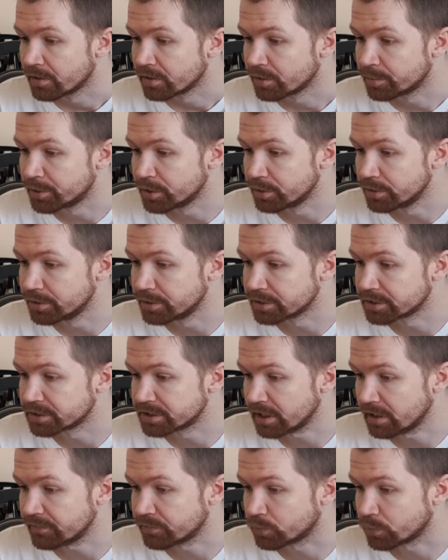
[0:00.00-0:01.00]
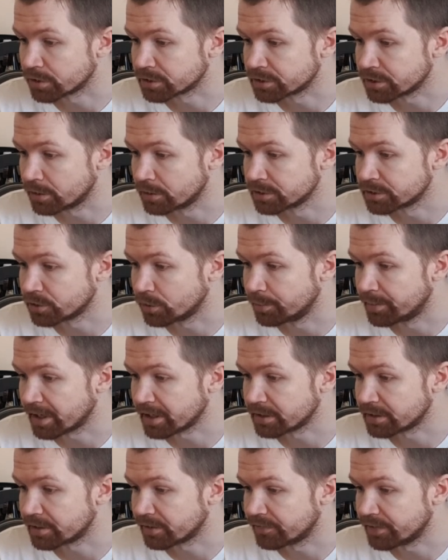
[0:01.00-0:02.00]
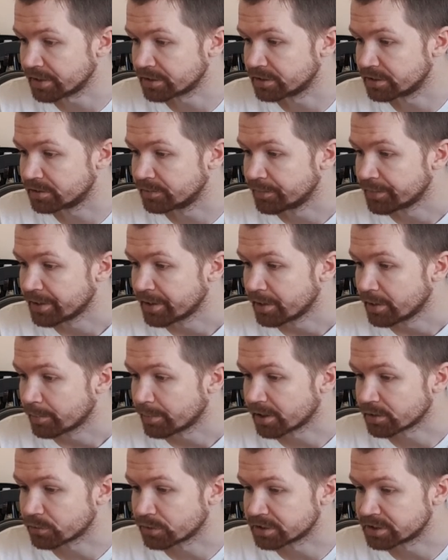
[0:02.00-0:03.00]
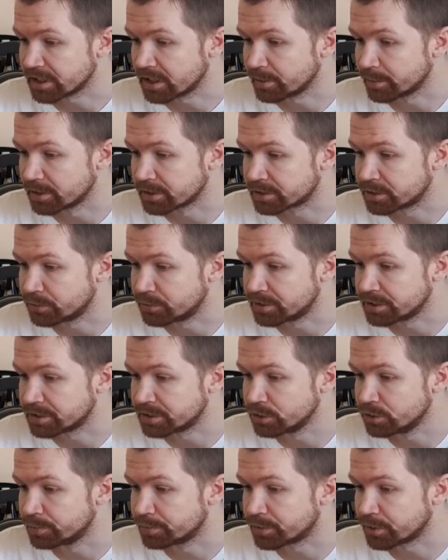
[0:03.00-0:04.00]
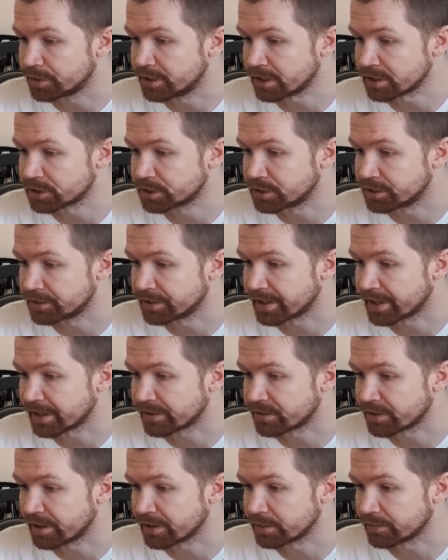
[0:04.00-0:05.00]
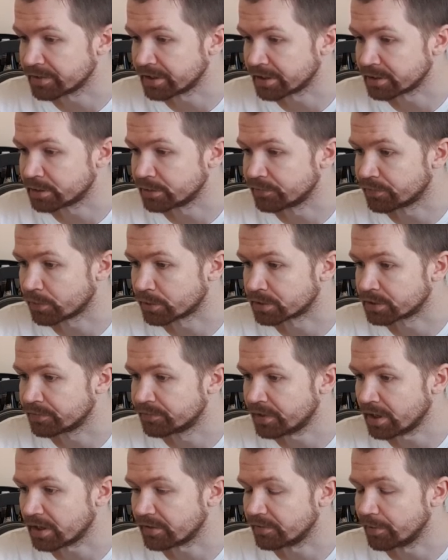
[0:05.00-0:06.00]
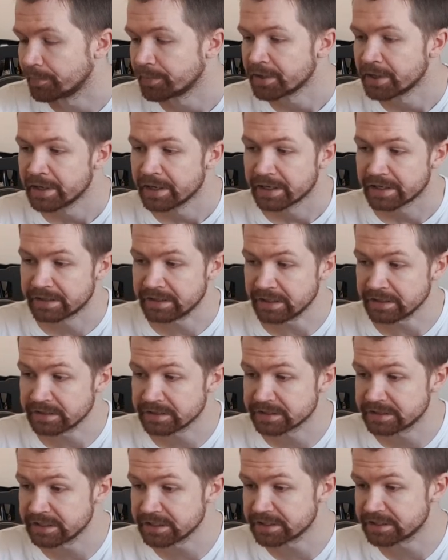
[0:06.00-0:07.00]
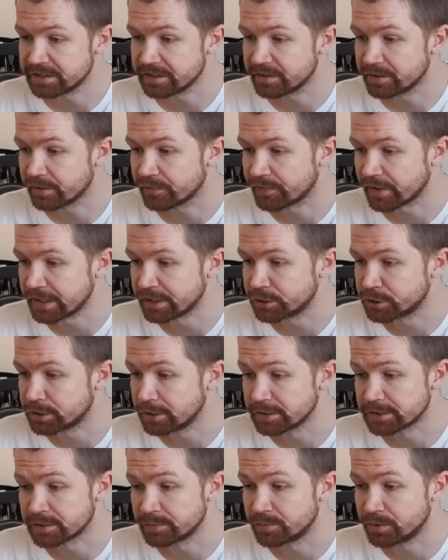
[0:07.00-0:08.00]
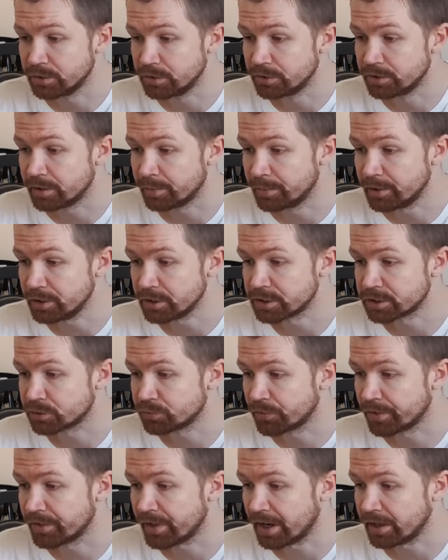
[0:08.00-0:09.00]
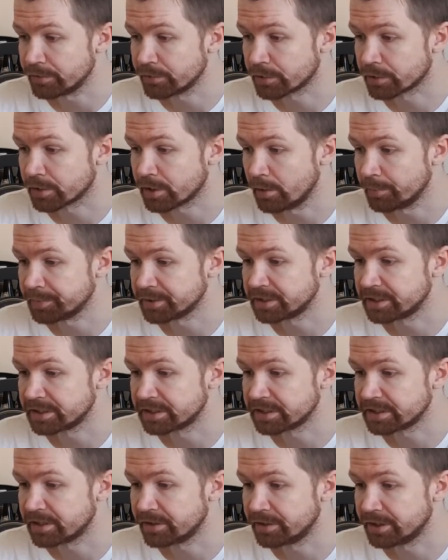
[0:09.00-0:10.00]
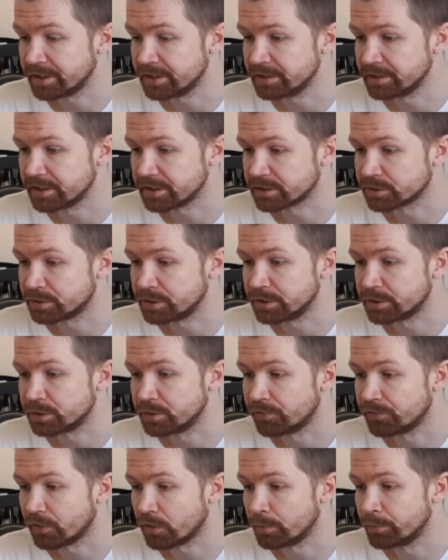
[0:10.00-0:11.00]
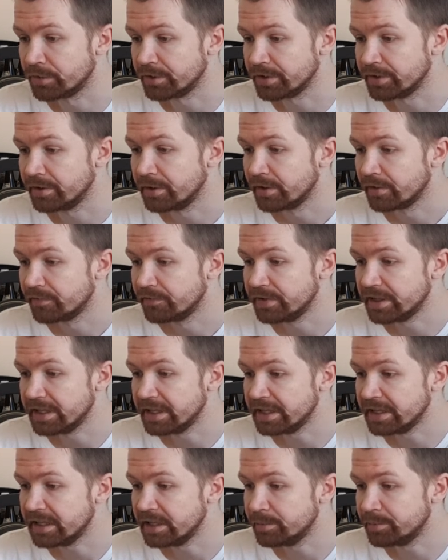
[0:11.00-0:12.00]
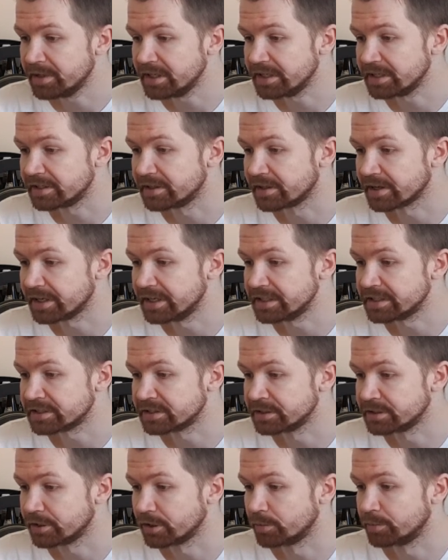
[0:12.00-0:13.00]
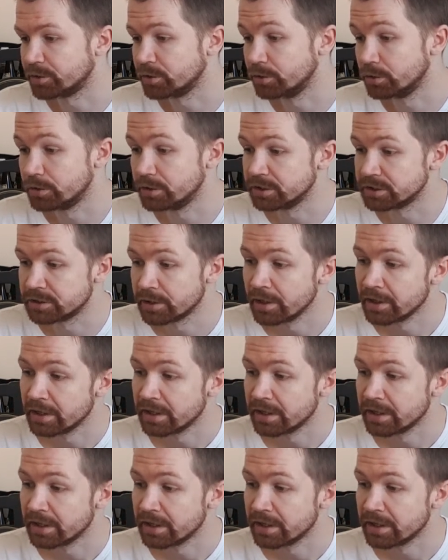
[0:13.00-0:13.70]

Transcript: The brewery itself was also badly affected, but was able to resume production at the end of 1945. In 1960, the Feldschlößchen brewery merged with other companies in the industry to form the VEB, Dresdner Breweries.